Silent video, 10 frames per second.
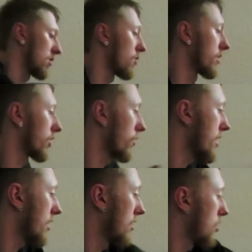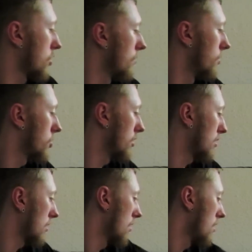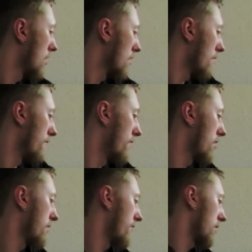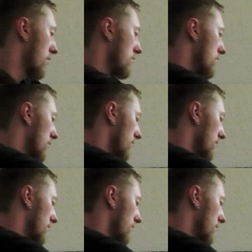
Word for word: though, are in great condition, which is very, very cool.